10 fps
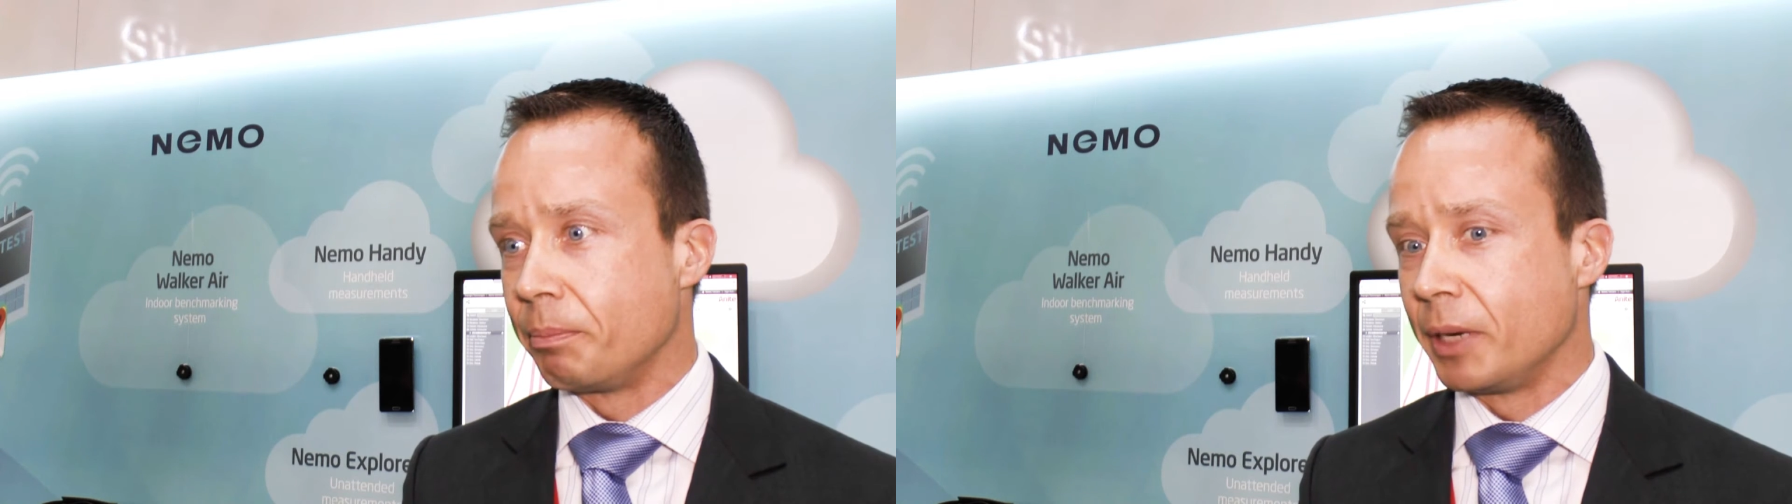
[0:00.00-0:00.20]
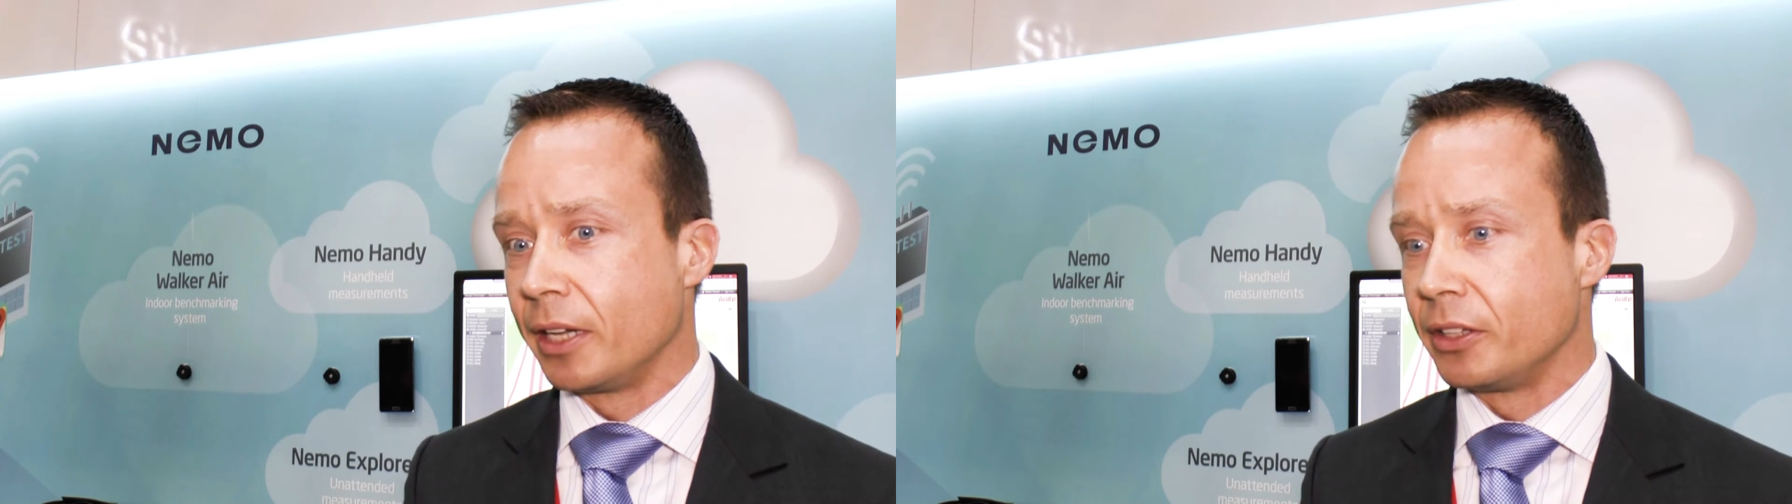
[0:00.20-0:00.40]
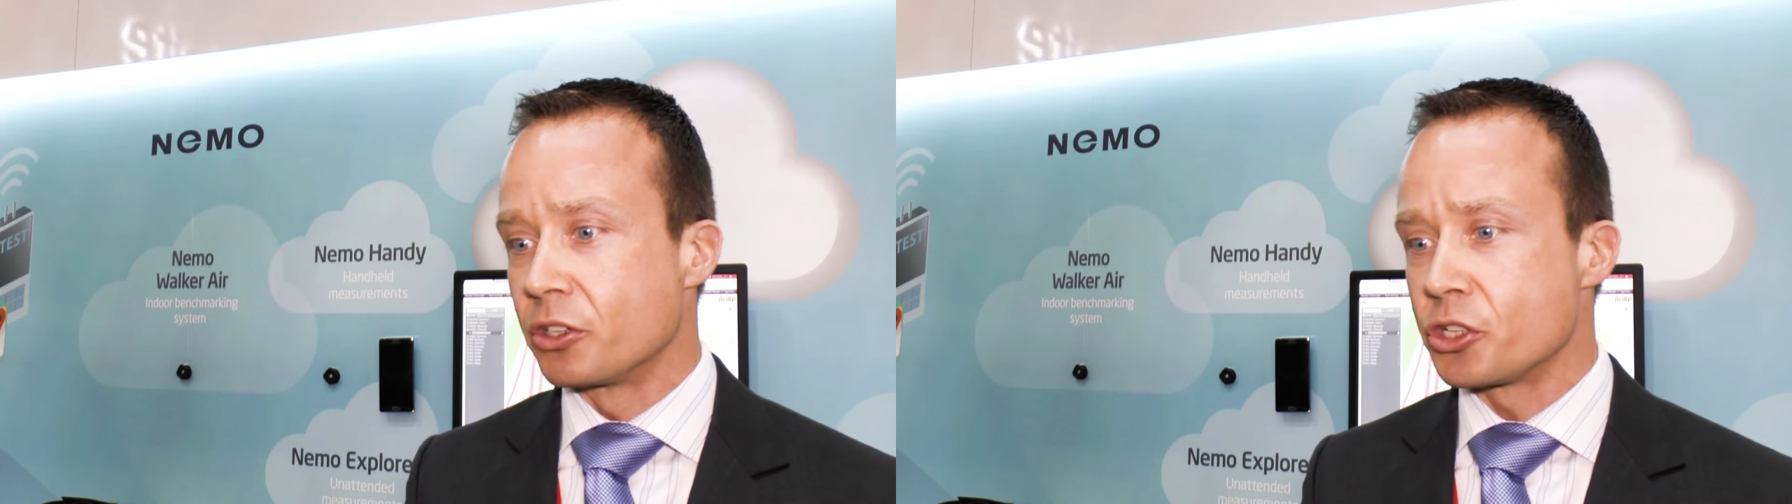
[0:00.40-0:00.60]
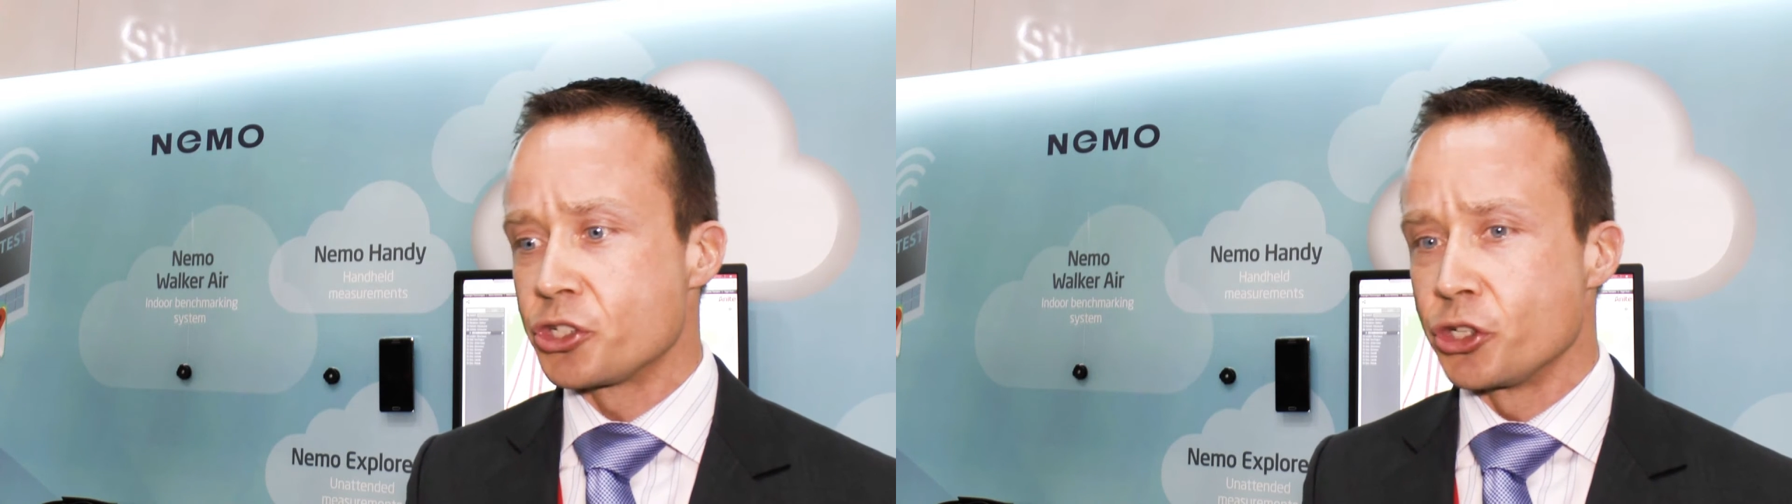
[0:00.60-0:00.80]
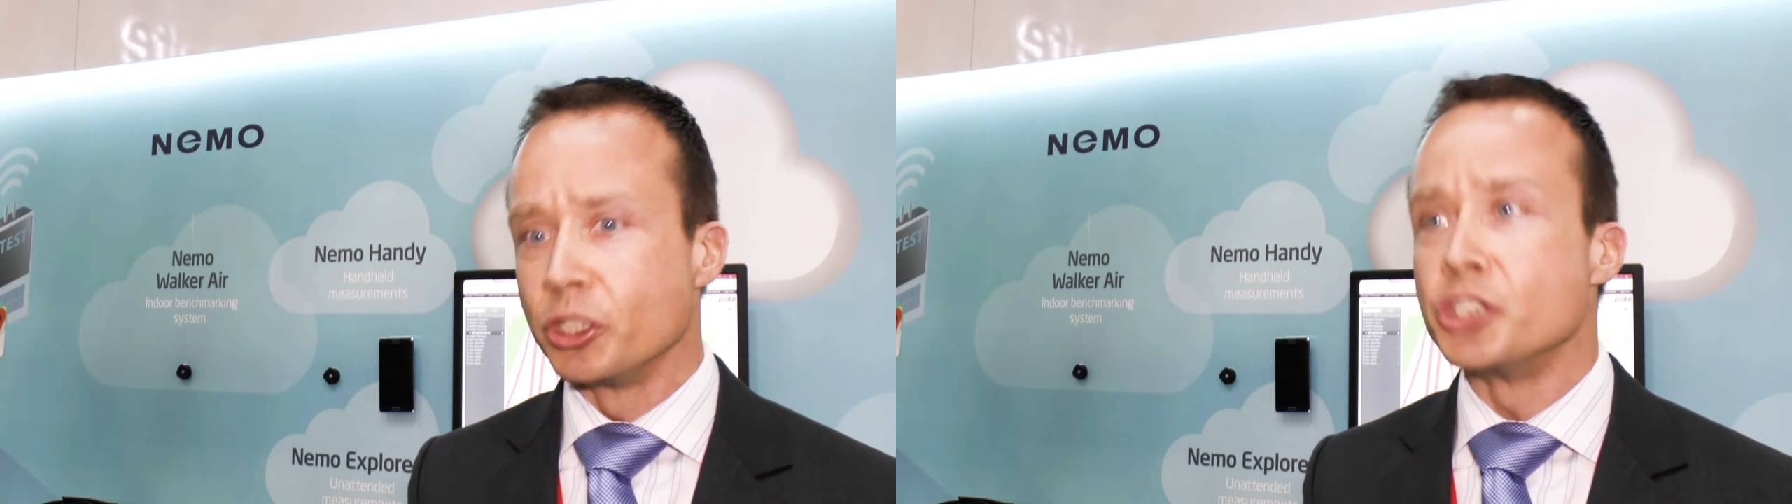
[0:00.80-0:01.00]
but there are
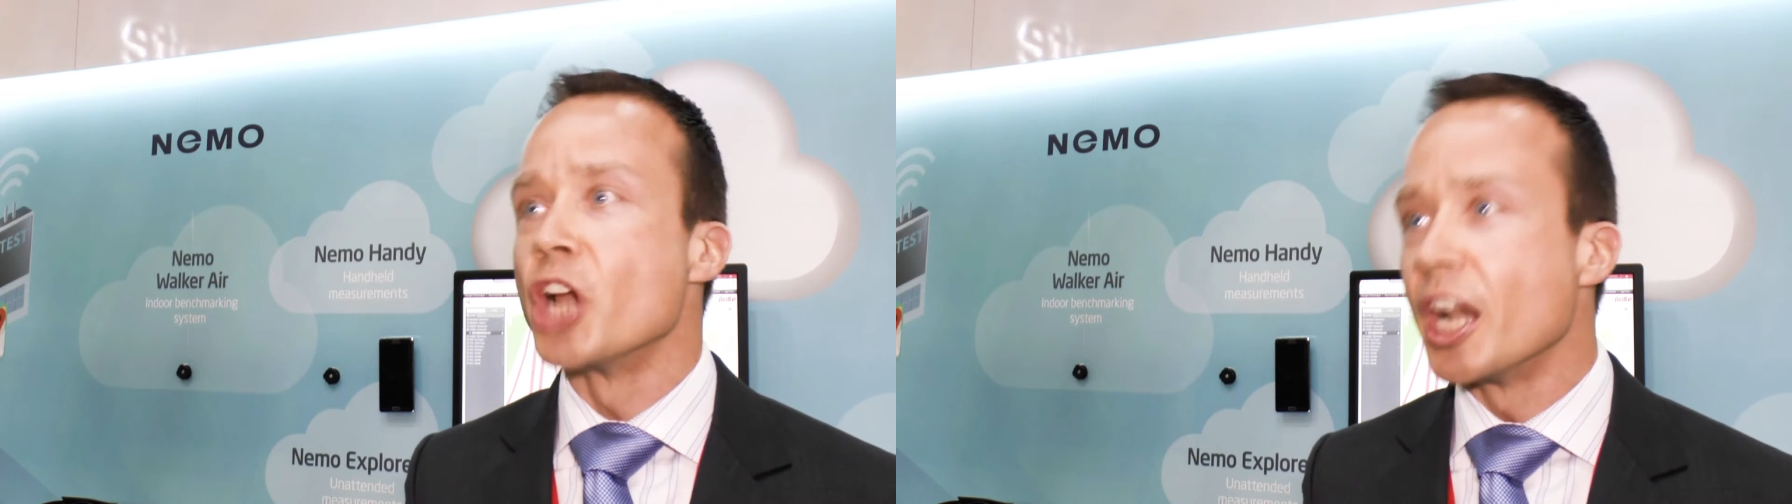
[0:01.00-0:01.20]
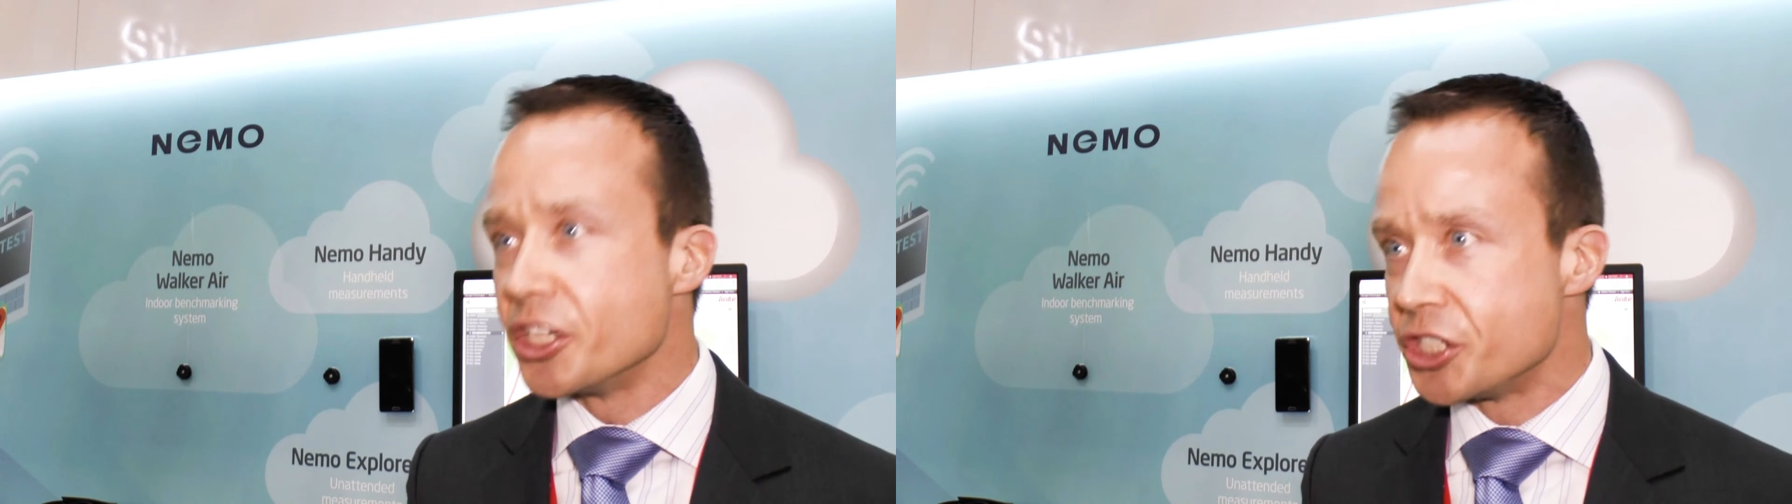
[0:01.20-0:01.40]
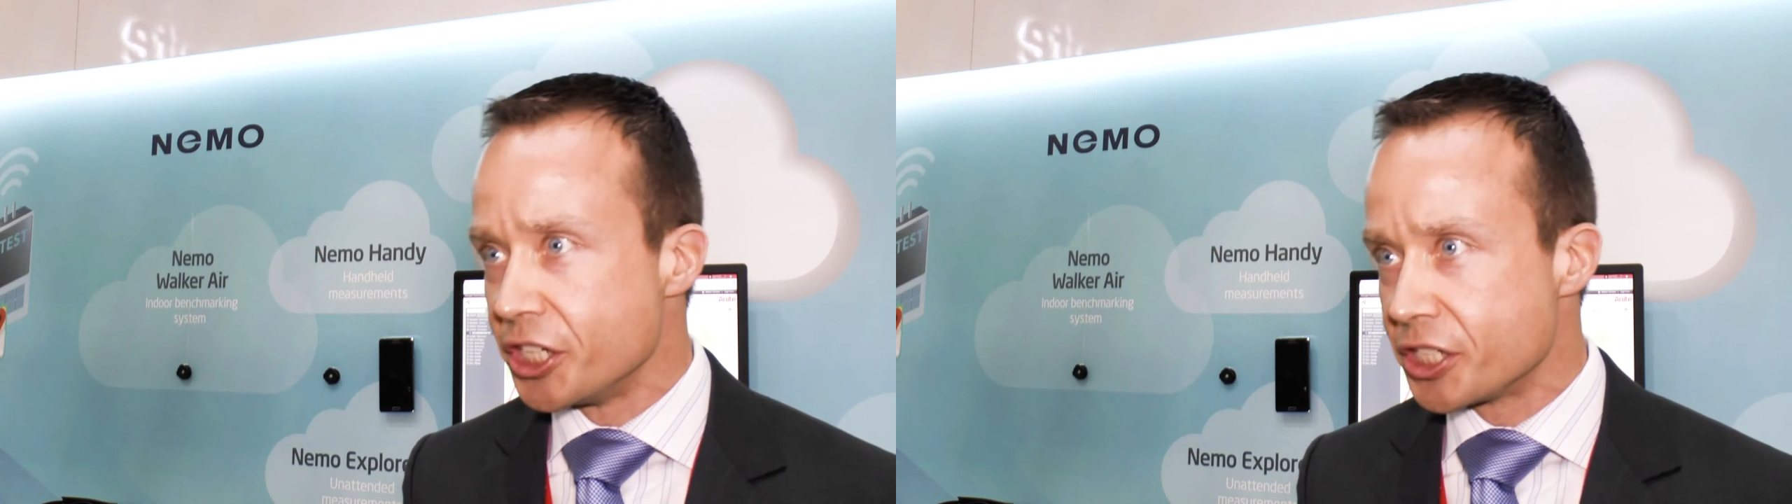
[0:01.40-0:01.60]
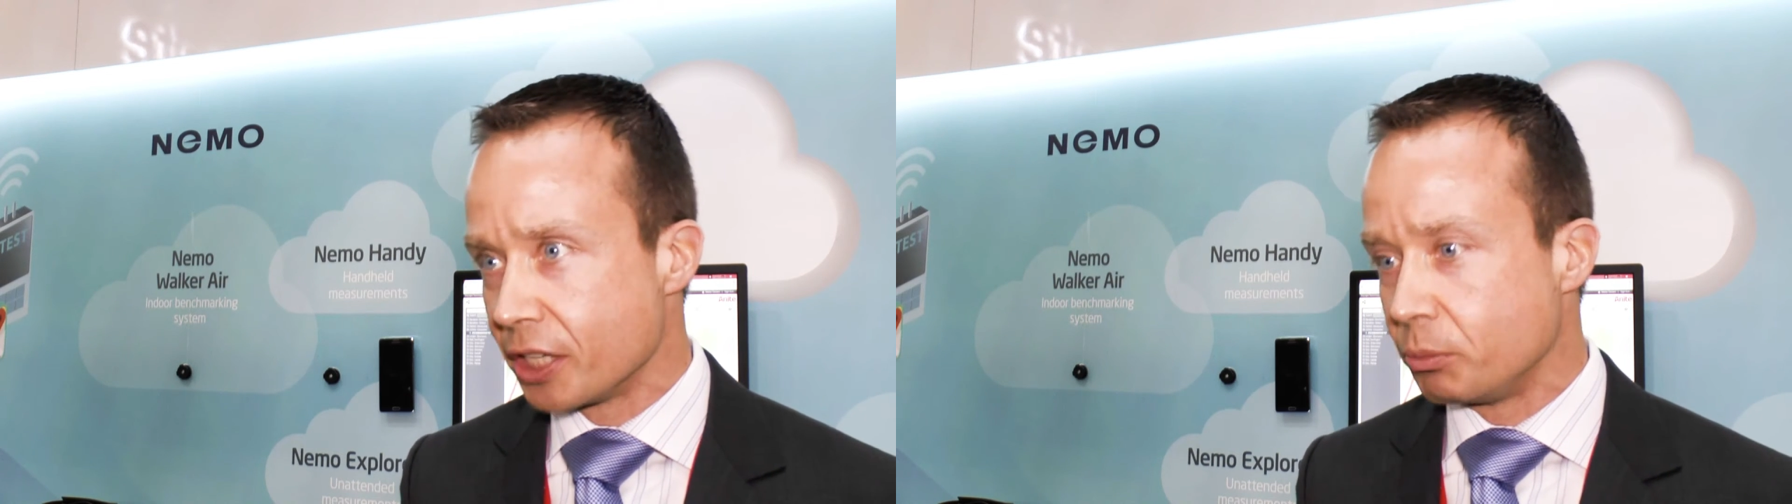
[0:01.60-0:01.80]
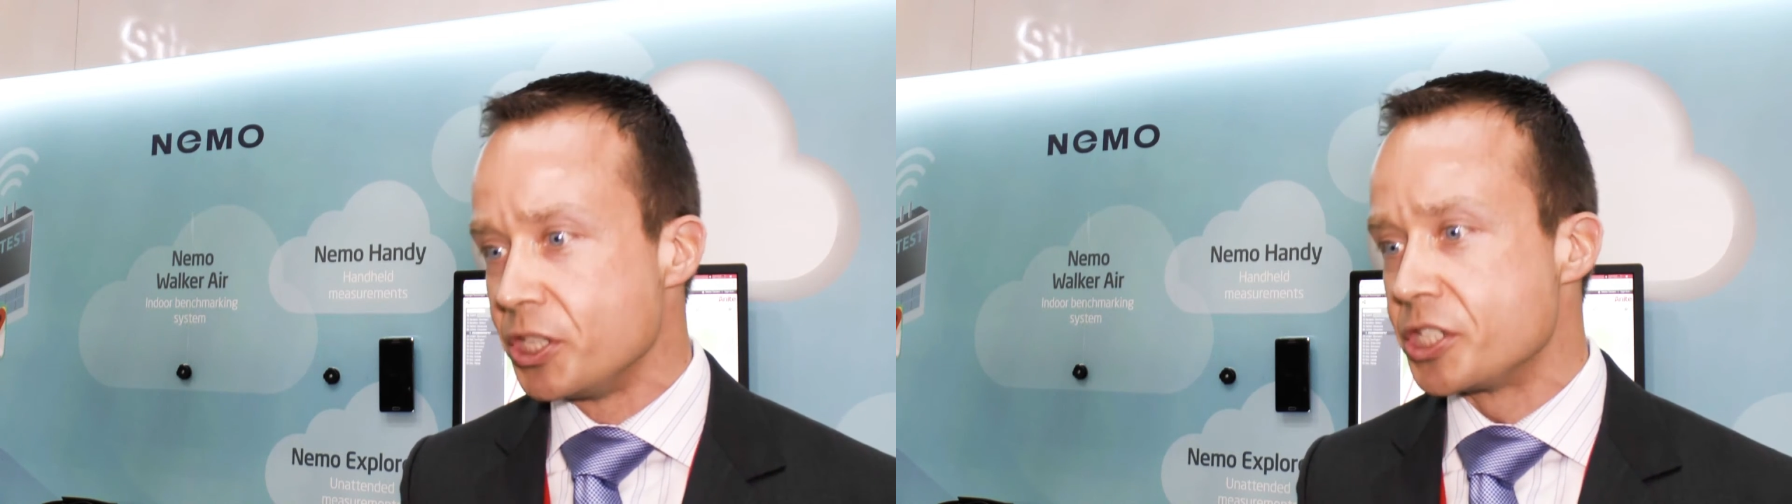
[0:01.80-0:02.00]
certain challenges that we